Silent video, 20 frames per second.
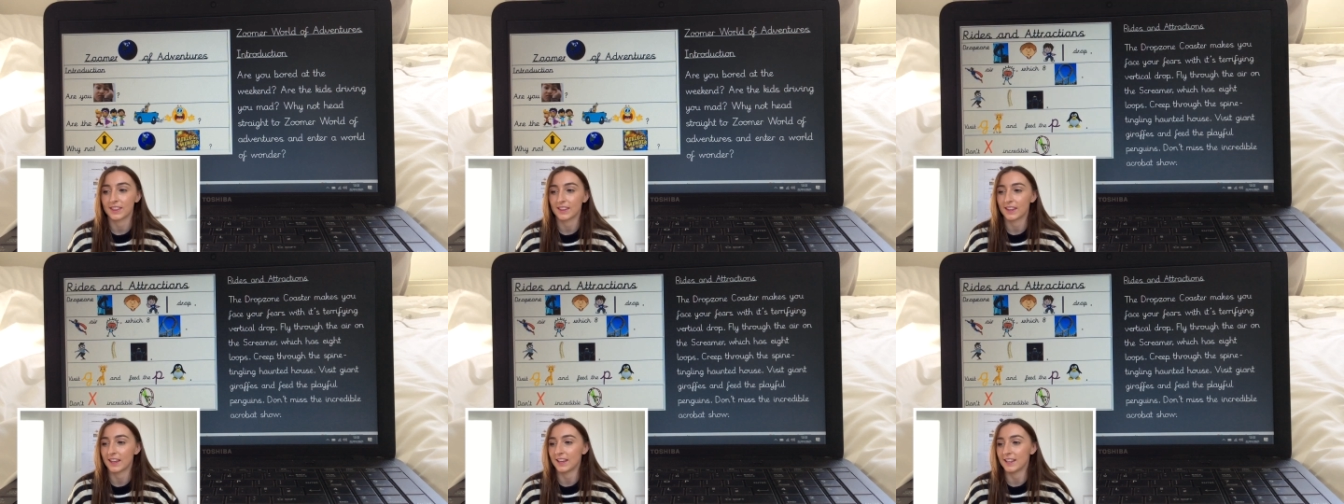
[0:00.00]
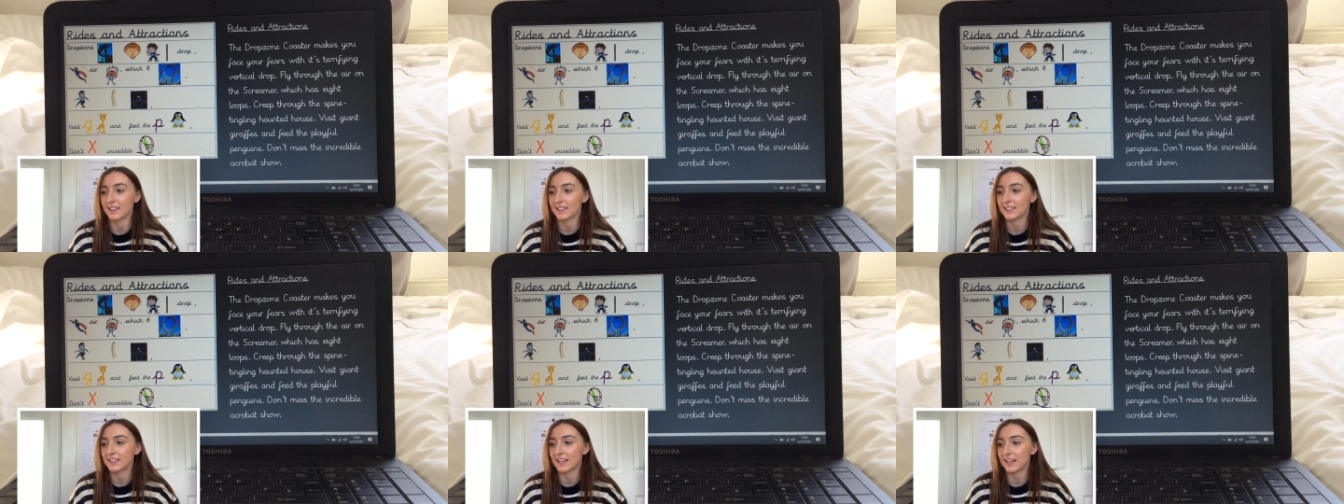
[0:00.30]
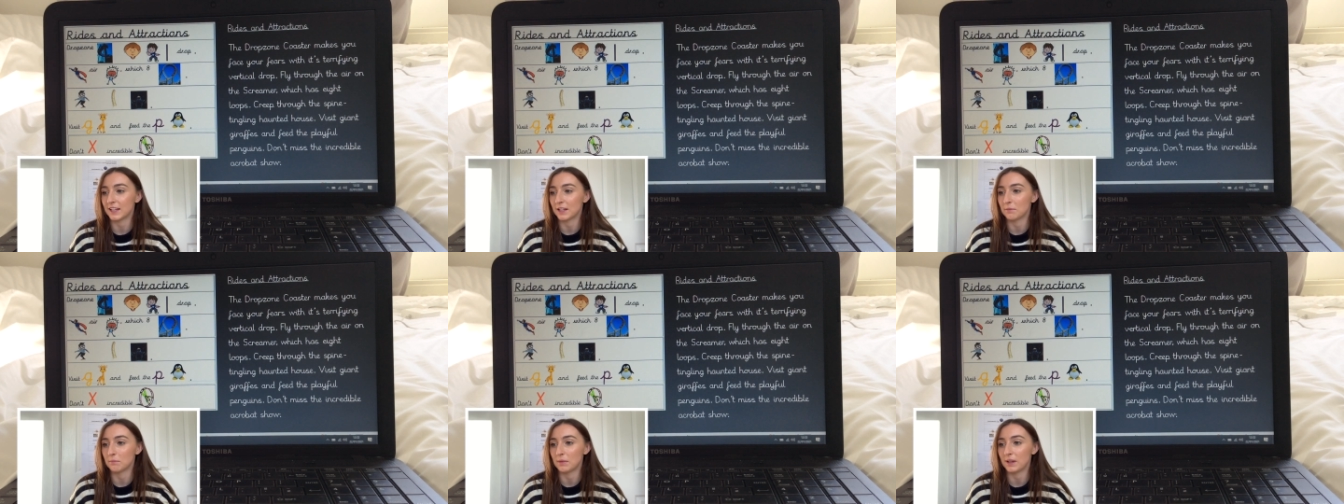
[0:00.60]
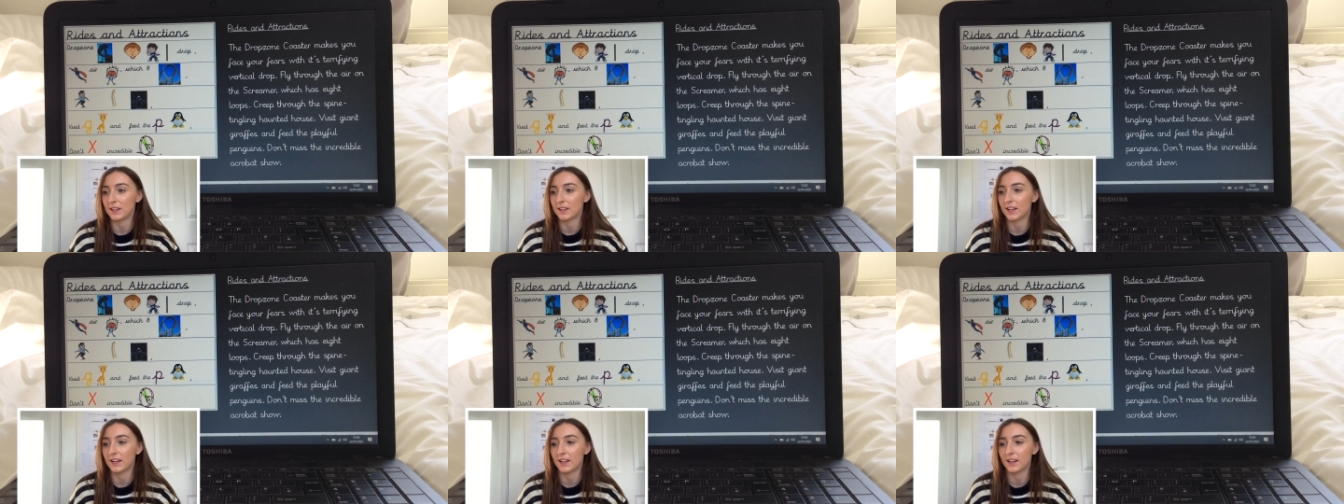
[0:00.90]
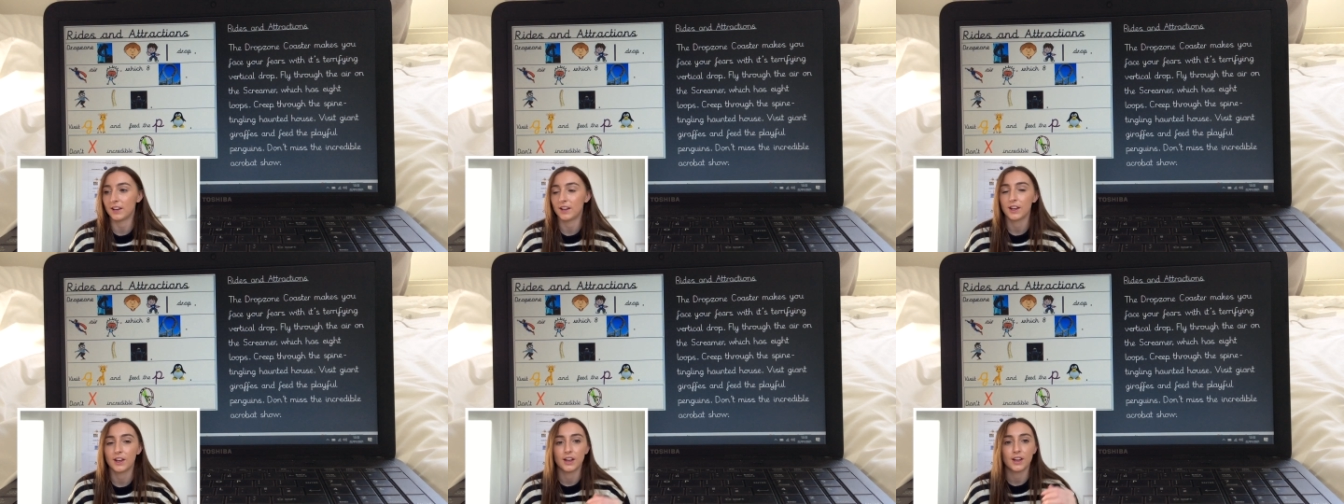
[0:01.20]
Okay, the second bit then
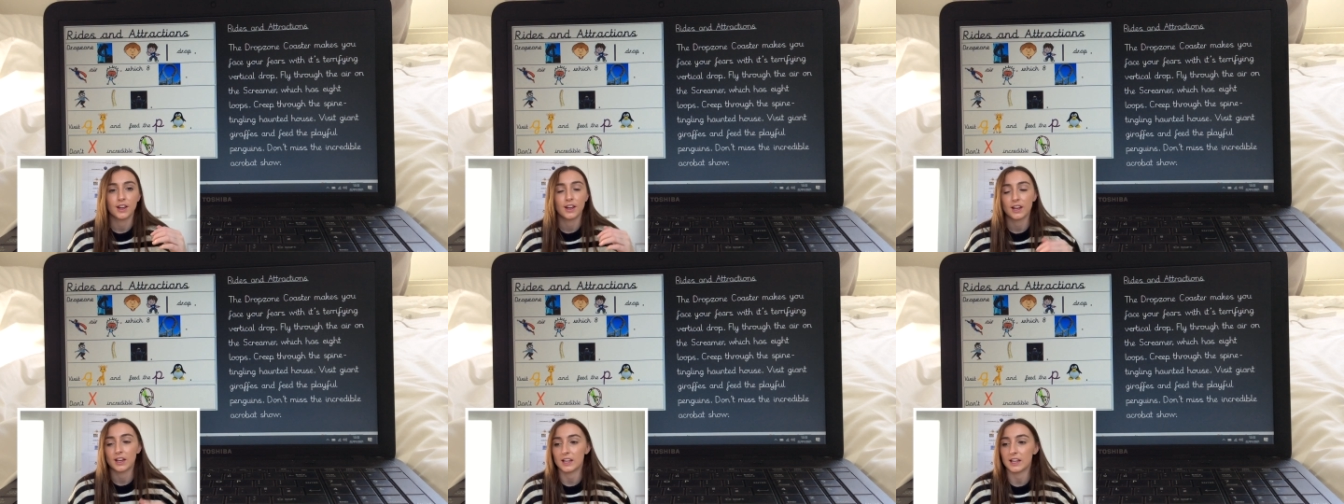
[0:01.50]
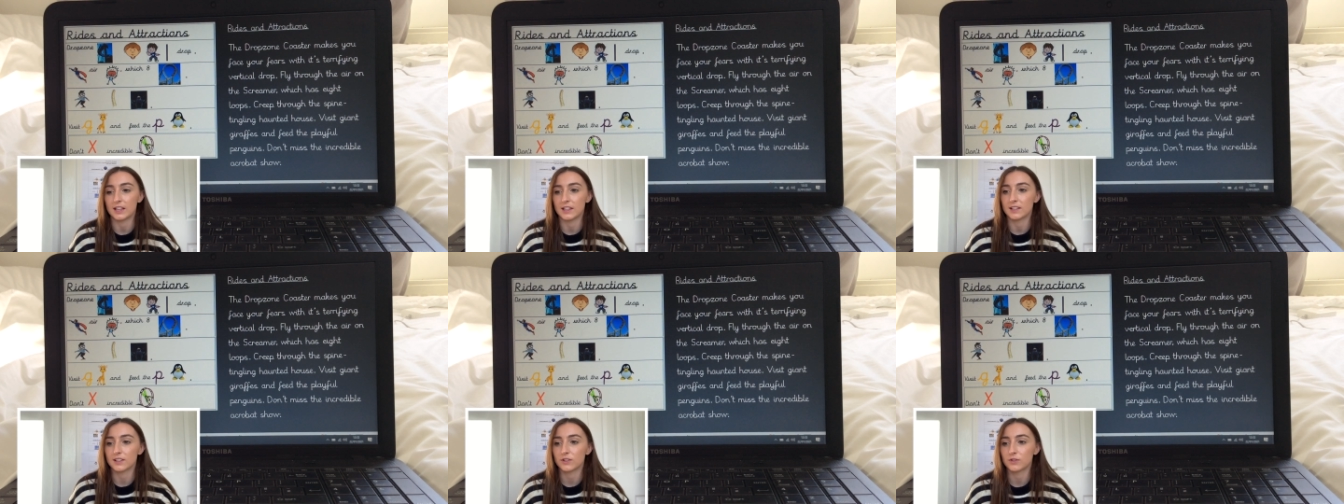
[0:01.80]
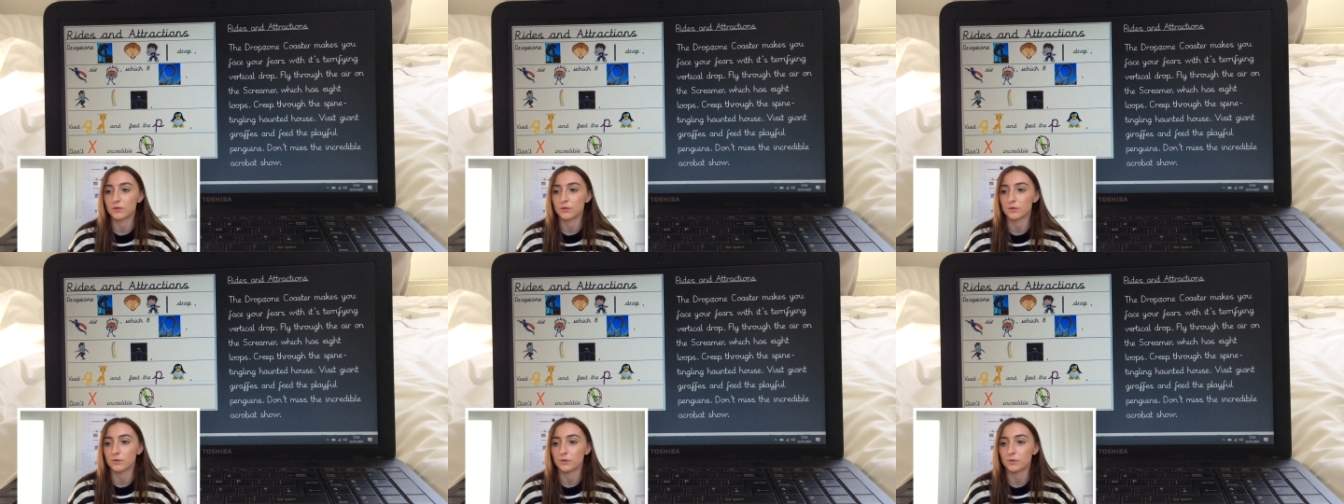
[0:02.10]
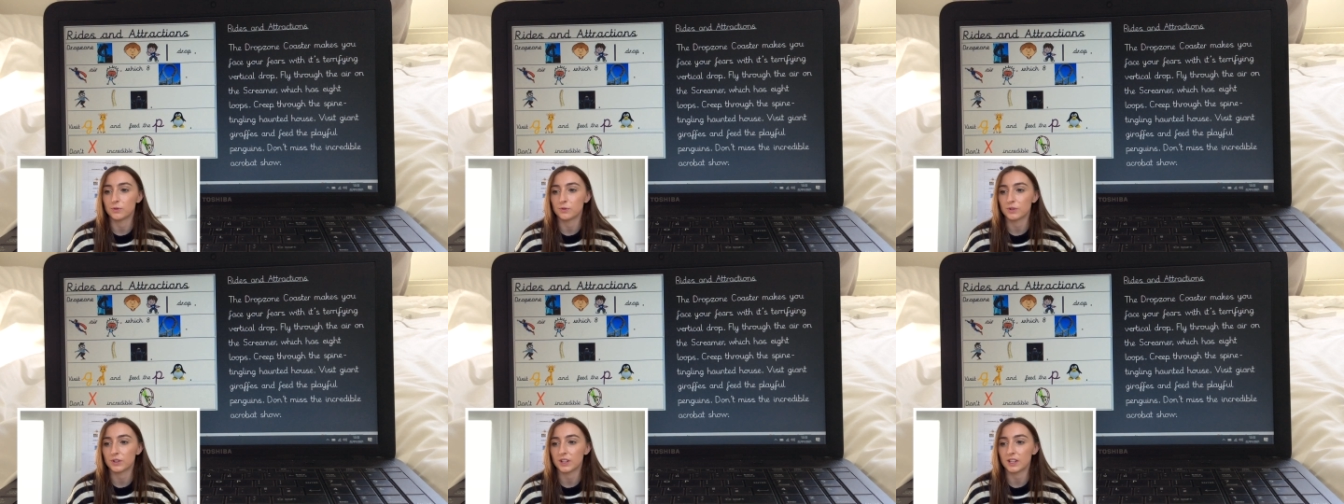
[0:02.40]
is called,